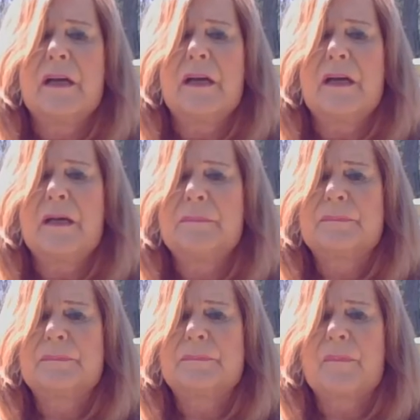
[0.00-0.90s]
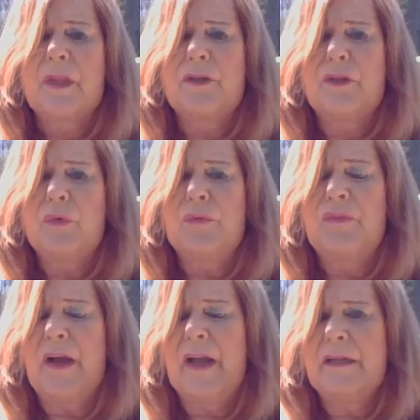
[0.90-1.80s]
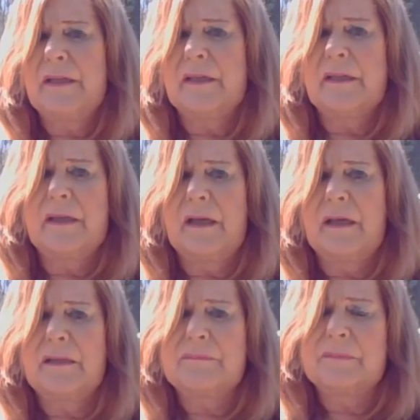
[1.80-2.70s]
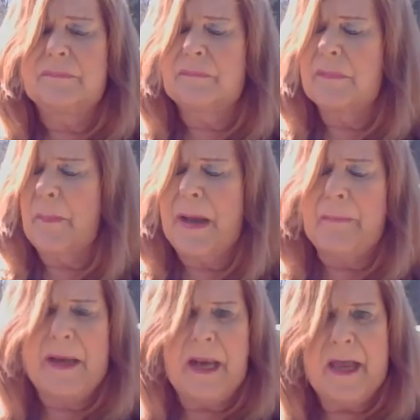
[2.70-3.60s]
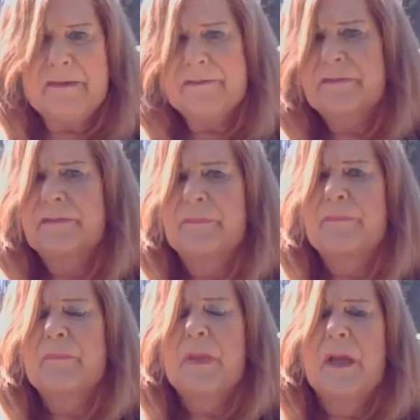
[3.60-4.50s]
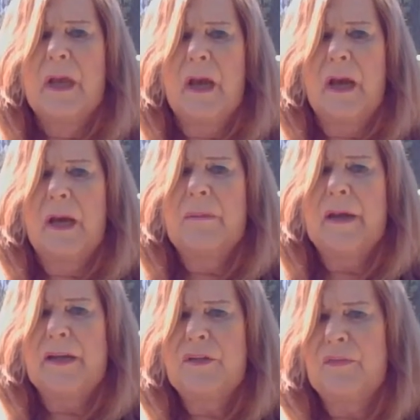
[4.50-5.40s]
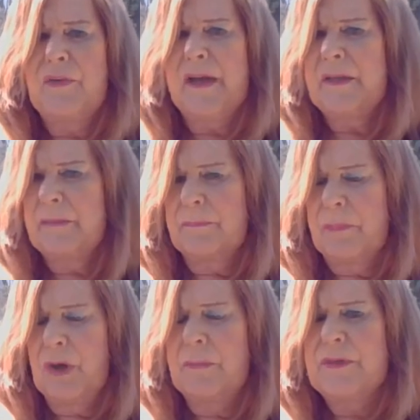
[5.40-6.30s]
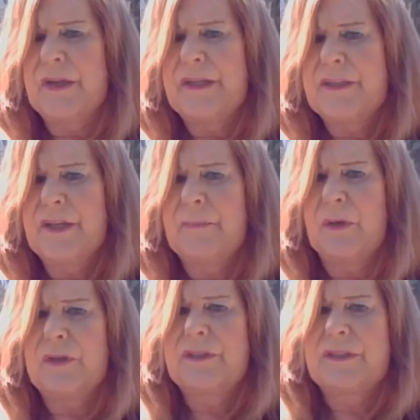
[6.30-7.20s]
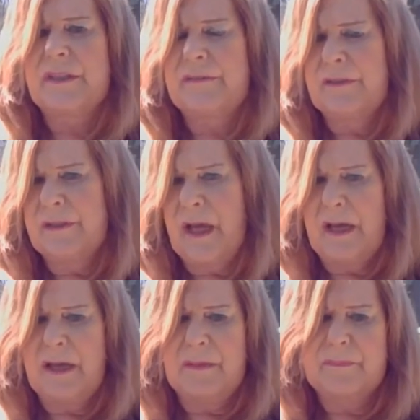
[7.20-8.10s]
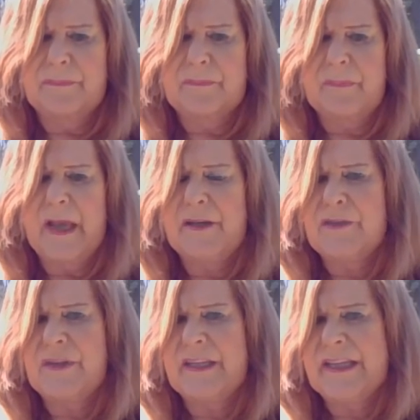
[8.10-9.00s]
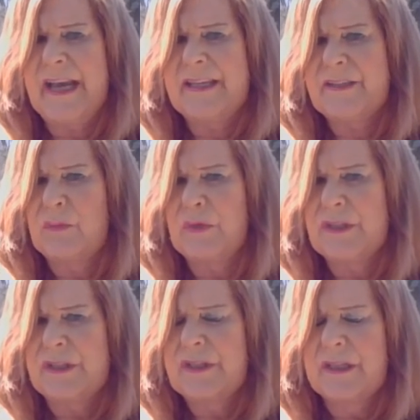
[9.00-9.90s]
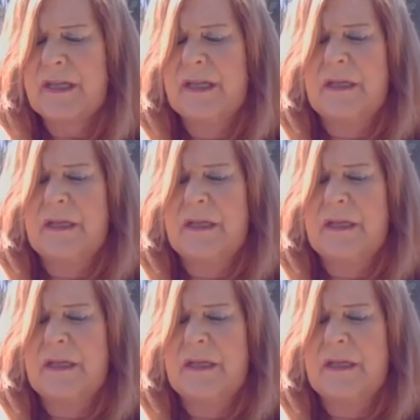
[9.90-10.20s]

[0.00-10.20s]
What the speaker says: you will find about my life, and you'll find blurbs on each of the books, even Angel the Assassin, which is